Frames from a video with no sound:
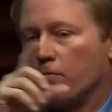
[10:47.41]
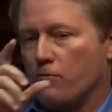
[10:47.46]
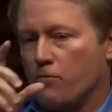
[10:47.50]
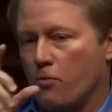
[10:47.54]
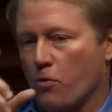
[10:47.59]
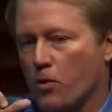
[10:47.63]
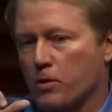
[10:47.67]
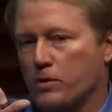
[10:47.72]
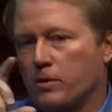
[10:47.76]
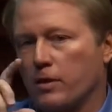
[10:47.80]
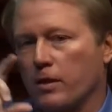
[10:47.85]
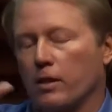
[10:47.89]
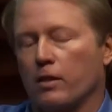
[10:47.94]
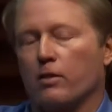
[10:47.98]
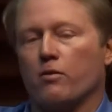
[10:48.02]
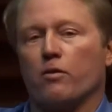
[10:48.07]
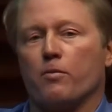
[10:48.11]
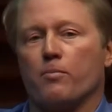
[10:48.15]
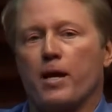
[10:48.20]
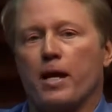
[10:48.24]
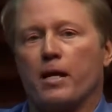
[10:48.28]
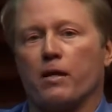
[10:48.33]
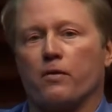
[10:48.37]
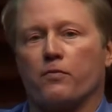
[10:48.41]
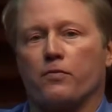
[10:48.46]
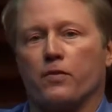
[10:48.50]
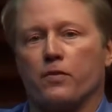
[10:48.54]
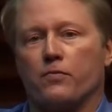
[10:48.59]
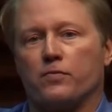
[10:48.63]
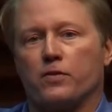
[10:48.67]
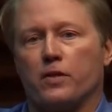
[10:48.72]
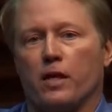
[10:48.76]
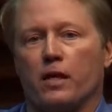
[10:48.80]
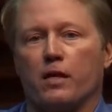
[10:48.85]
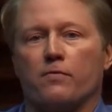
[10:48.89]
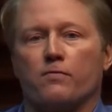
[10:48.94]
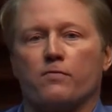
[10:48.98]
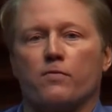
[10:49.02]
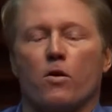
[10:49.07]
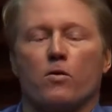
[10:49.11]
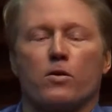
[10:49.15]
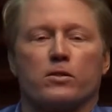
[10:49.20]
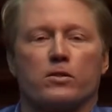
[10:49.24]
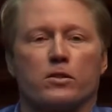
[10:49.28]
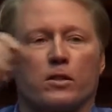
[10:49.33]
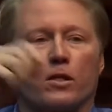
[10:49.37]
14 of the remaining 15
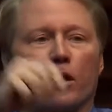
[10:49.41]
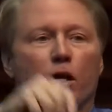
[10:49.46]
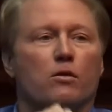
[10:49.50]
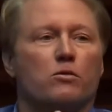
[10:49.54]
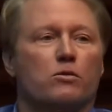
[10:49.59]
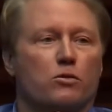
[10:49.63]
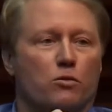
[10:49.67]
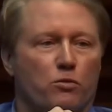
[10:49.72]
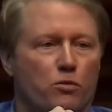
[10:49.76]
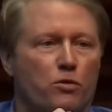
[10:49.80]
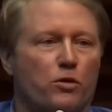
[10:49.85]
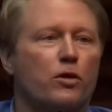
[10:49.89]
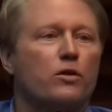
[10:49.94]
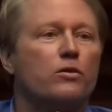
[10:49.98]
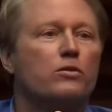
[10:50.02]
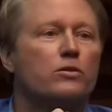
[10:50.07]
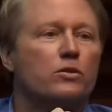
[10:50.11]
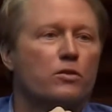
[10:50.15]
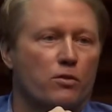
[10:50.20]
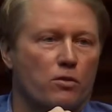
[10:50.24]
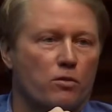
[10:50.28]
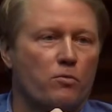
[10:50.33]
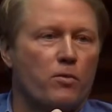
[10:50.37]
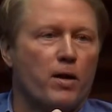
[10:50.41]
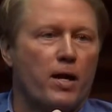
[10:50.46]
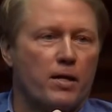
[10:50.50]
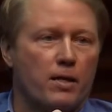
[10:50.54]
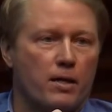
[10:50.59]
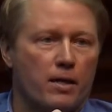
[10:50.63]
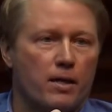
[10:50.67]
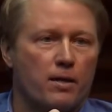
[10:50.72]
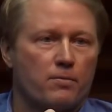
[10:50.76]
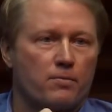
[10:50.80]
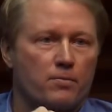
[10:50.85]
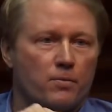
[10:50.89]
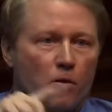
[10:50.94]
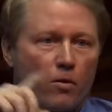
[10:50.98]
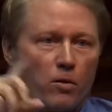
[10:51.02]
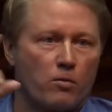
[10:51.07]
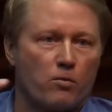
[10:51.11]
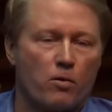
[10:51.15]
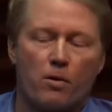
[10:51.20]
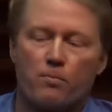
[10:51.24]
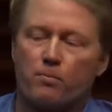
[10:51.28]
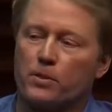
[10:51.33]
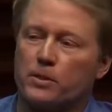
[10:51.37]
voted to go two thirds of the way in, only
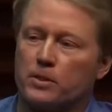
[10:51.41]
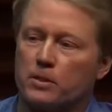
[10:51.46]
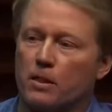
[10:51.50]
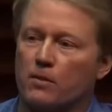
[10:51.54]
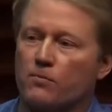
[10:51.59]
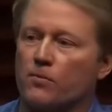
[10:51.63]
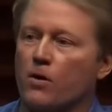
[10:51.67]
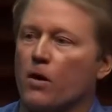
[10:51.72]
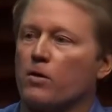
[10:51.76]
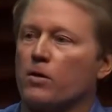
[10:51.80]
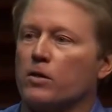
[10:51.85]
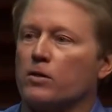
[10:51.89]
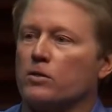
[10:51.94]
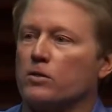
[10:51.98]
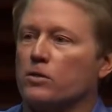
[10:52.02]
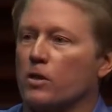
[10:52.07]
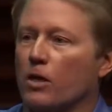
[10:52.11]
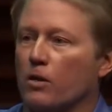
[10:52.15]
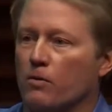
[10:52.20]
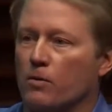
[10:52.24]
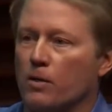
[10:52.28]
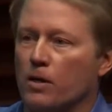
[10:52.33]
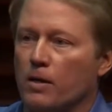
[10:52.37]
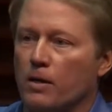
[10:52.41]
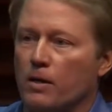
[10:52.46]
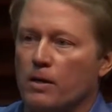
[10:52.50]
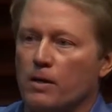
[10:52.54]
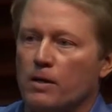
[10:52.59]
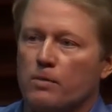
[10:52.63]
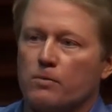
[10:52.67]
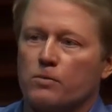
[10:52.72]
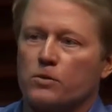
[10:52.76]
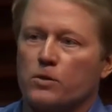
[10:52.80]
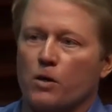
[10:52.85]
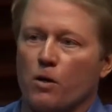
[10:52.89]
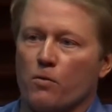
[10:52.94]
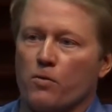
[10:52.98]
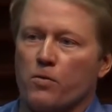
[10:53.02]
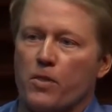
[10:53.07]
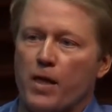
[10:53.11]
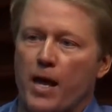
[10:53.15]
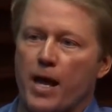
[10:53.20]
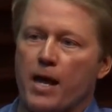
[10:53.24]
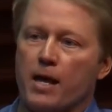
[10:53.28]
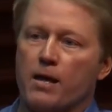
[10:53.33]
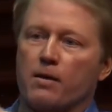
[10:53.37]
1% voted. So, so
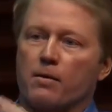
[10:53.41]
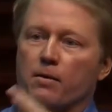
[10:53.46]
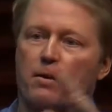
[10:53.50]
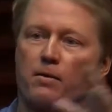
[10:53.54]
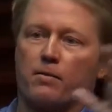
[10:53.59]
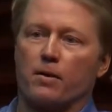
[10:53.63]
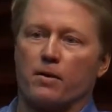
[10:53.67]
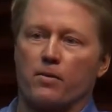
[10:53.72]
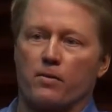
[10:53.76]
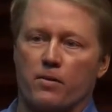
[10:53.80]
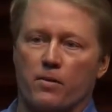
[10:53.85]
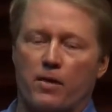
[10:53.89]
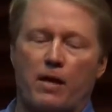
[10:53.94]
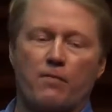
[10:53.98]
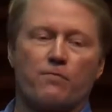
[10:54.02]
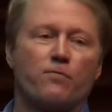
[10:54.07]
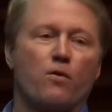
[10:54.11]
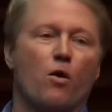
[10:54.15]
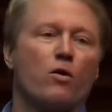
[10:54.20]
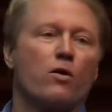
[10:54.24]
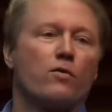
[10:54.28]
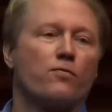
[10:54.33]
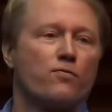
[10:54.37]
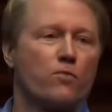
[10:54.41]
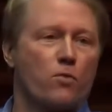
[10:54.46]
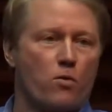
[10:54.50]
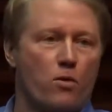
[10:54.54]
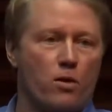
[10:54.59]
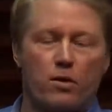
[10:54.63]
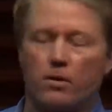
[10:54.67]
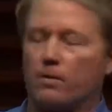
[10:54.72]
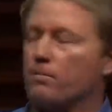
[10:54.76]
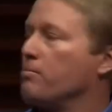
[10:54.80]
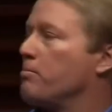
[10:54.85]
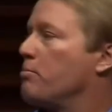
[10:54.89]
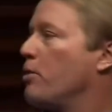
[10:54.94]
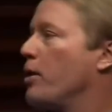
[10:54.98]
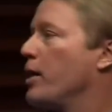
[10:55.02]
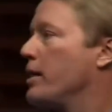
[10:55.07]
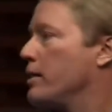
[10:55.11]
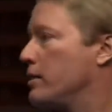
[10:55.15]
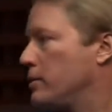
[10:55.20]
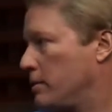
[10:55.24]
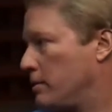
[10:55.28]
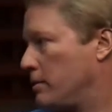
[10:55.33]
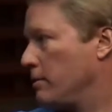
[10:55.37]
they, they voted for,
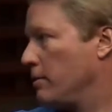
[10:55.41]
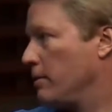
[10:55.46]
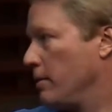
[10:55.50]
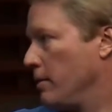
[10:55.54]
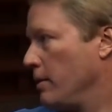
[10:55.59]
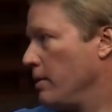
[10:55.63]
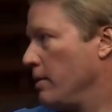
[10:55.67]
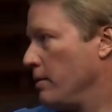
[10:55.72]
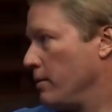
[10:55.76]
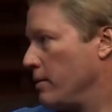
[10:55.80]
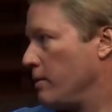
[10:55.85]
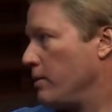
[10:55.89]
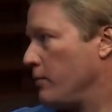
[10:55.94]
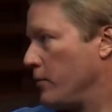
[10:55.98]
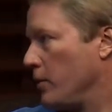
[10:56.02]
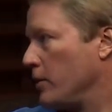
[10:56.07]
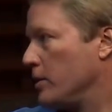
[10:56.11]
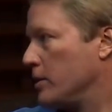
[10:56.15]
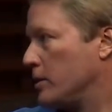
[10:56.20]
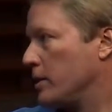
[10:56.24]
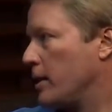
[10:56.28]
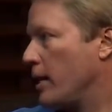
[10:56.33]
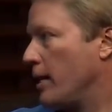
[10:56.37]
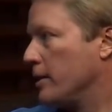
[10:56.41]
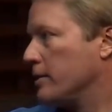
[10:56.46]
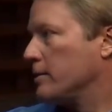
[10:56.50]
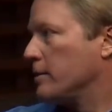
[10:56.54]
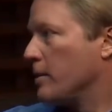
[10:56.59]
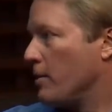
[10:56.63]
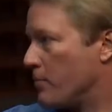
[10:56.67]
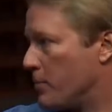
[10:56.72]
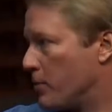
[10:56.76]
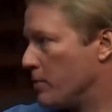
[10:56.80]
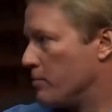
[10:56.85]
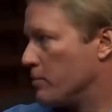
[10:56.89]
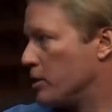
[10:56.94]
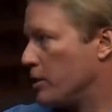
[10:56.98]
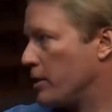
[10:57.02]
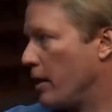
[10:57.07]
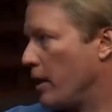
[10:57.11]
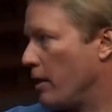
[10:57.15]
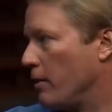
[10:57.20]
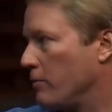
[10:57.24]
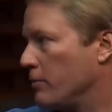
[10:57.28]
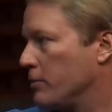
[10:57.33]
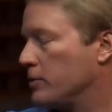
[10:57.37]
embraced the village concept
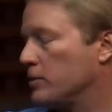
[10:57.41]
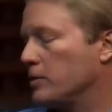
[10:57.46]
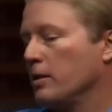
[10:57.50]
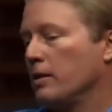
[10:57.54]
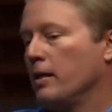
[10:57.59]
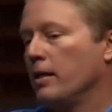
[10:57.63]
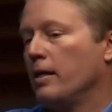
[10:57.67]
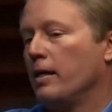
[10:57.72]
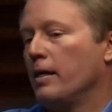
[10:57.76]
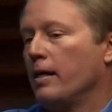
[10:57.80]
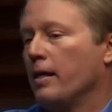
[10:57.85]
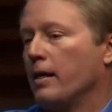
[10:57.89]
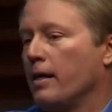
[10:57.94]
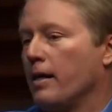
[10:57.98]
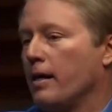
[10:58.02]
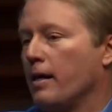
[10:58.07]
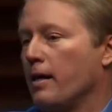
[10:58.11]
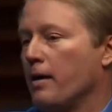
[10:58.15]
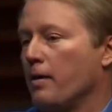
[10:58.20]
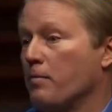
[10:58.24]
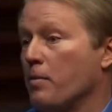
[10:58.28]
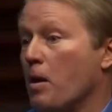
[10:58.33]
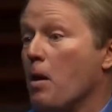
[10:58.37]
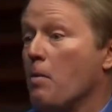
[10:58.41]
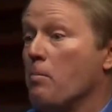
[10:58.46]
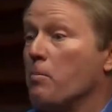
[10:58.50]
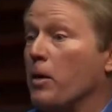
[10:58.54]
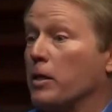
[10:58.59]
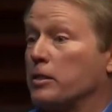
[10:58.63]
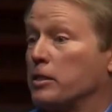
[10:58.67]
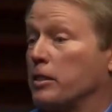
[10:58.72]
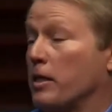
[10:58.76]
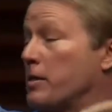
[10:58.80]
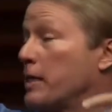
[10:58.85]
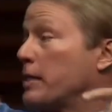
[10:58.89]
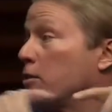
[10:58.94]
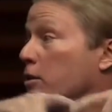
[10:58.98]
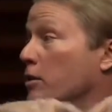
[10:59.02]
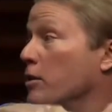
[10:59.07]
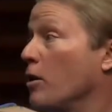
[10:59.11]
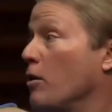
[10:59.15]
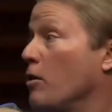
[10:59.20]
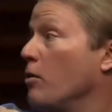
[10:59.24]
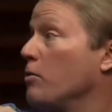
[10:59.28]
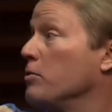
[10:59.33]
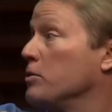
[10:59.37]
themselves, uh, much, I think, to
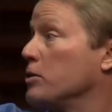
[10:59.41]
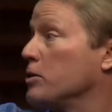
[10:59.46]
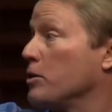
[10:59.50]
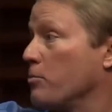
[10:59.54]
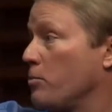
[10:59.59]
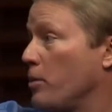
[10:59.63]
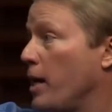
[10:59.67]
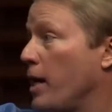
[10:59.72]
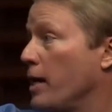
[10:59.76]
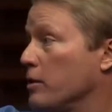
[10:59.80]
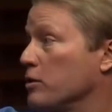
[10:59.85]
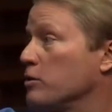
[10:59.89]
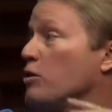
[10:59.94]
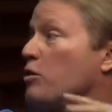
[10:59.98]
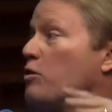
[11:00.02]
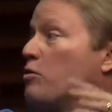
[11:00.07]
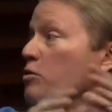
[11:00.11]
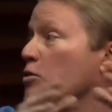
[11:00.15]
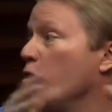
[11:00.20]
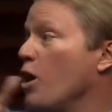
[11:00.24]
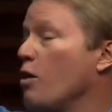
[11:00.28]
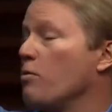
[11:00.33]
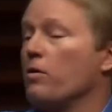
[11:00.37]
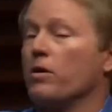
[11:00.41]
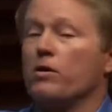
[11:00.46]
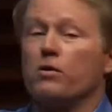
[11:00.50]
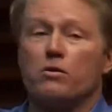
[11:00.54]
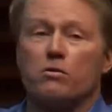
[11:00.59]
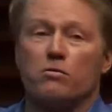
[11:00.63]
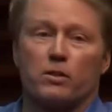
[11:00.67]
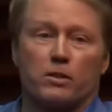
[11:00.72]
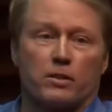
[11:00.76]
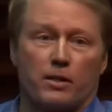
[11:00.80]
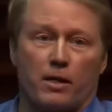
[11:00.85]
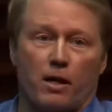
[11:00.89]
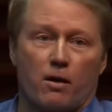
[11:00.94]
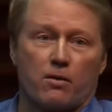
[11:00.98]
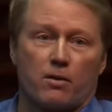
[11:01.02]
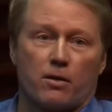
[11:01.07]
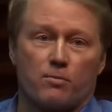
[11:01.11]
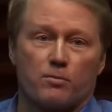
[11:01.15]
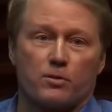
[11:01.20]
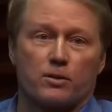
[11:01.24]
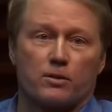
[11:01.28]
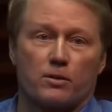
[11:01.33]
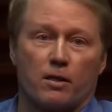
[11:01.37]
their own surprise. No one knew what the
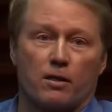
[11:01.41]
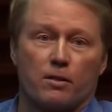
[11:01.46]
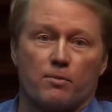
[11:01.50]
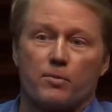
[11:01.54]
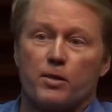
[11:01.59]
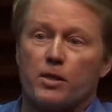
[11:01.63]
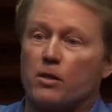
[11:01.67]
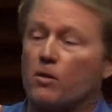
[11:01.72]
outcome was going to be